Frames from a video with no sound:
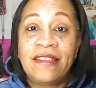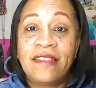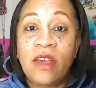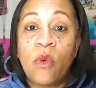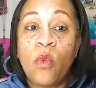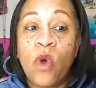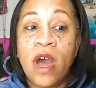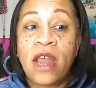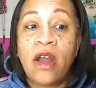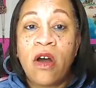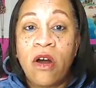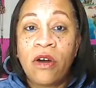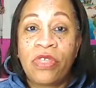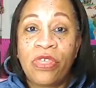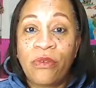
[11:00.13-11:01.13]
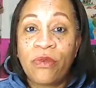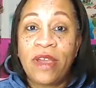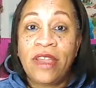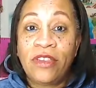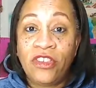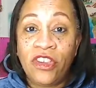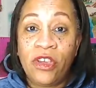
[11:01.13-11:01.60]
and what all three
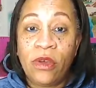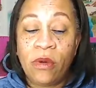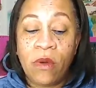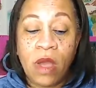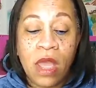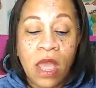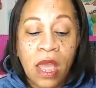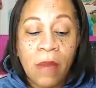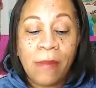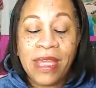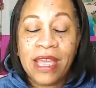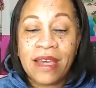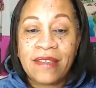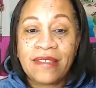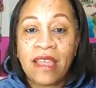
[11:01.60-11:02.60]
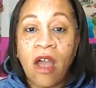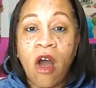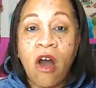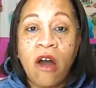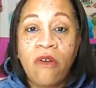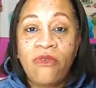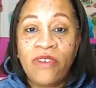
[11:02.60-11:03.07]
do, because they
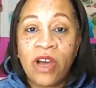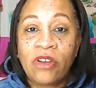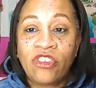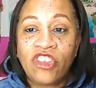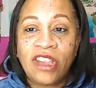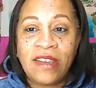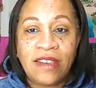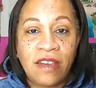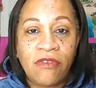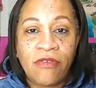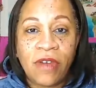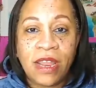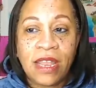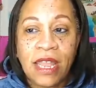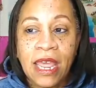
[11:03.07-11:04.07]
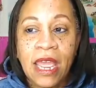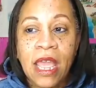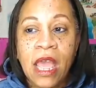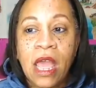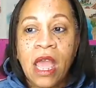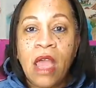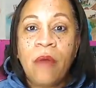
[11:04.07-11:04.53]
all function differently,
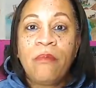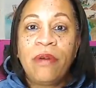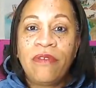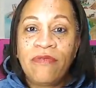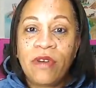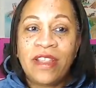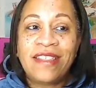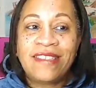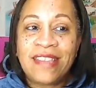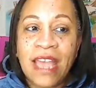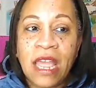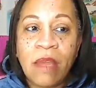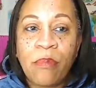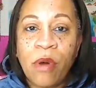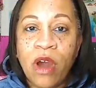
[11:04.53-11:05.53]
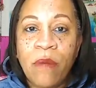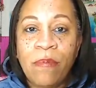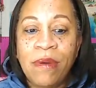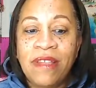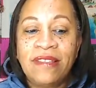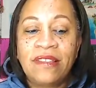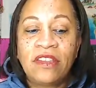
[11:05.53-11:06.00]
but for the same
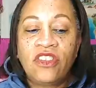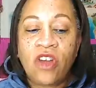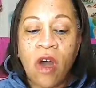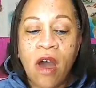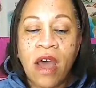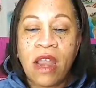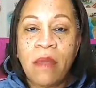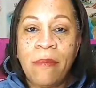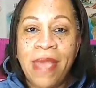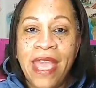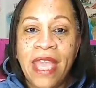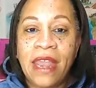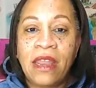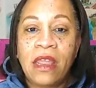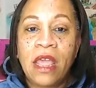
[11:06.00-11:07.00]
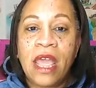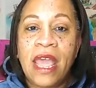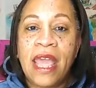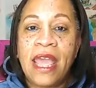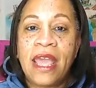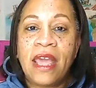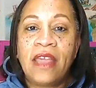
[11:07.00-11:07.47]
purpose, to automate
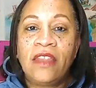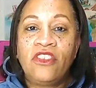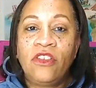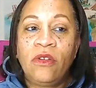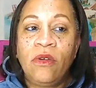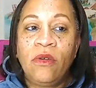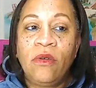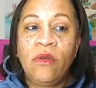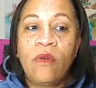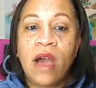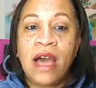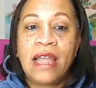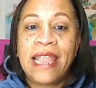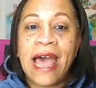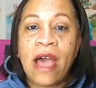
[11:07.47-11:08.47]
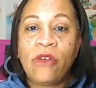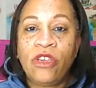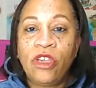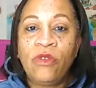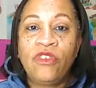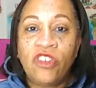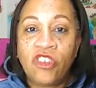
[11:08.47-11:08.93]
and to allow
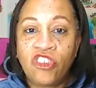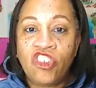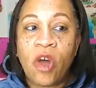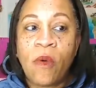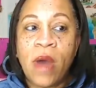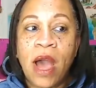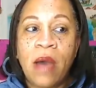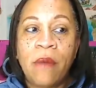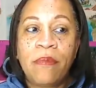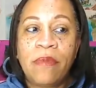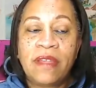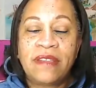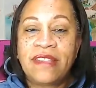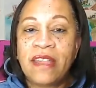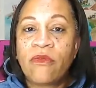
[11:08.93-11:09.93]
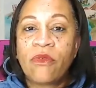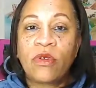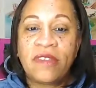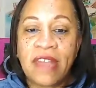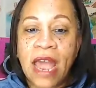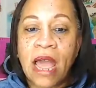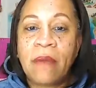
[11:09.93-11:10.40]
you to show up several
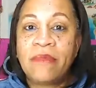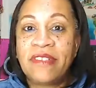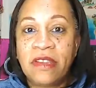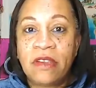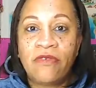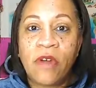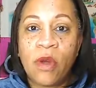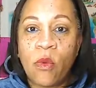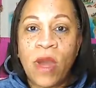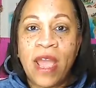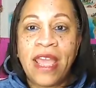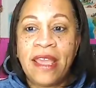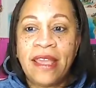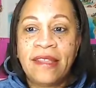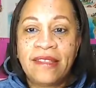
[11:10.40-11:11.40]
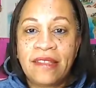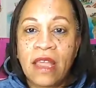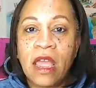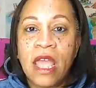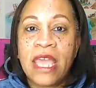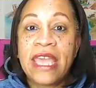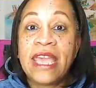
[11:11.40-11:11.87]
times different ways
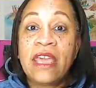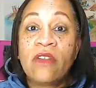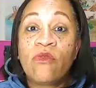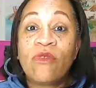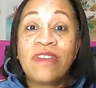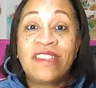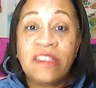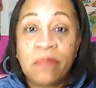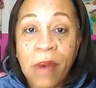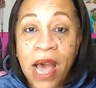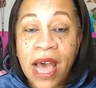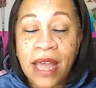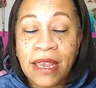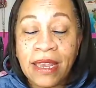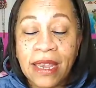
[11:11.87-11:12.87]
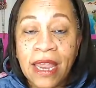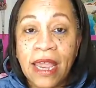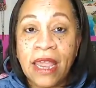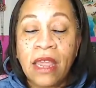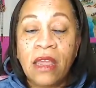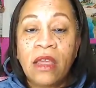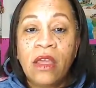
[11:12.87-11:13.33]
in
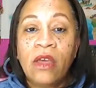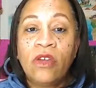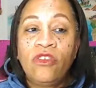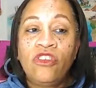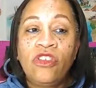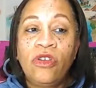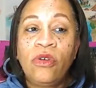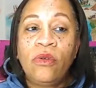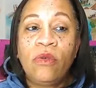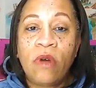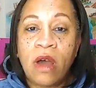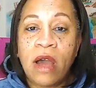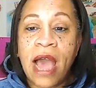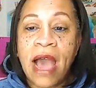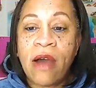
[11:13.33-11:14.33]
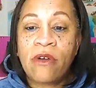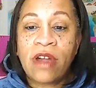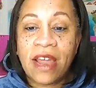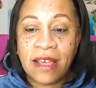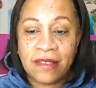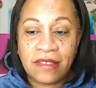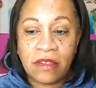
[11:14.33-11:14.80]
responding to our
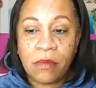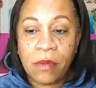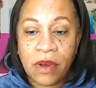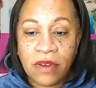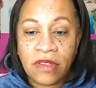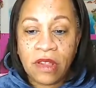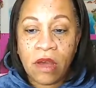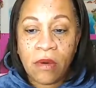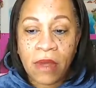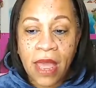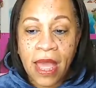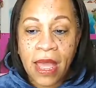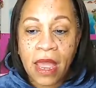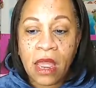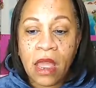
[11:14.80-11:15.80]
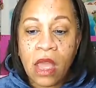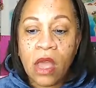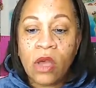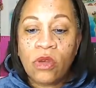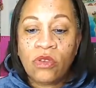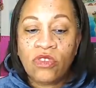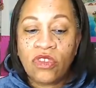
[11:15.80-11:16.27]
customers. Okay,
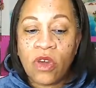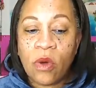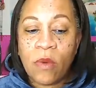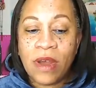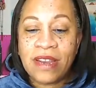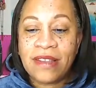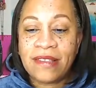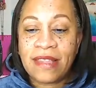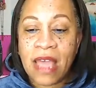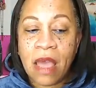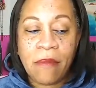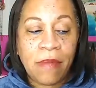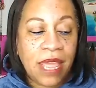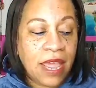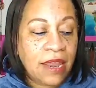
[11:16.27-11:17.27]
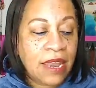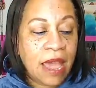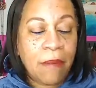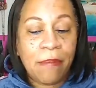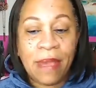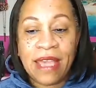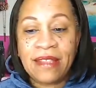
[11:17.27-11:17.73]
so what does that mean?
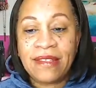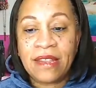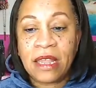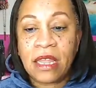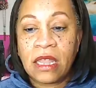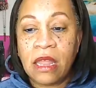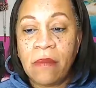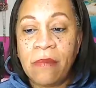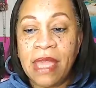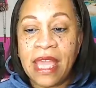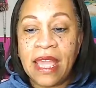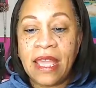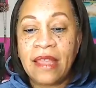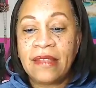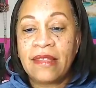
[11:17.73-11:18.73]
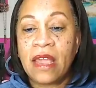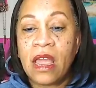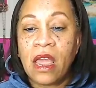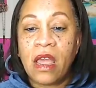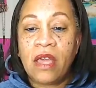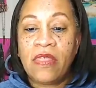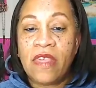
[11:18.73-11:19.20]
That basically means
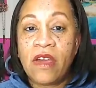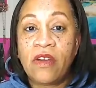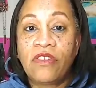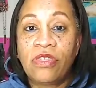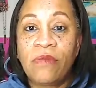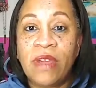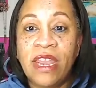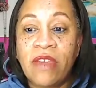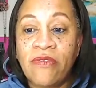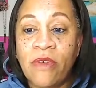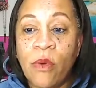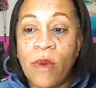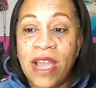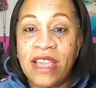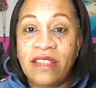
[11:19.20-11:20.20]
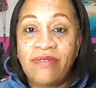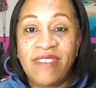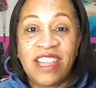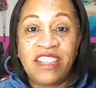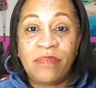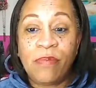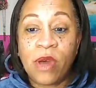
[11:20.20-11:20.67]
there are three different ways
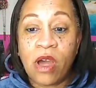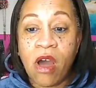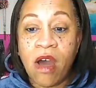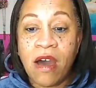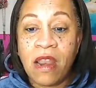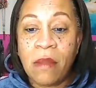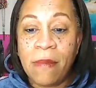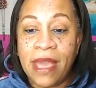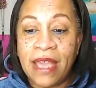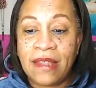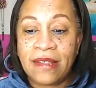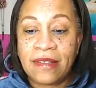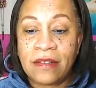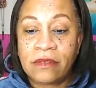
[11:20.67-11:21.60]
Facebook automates,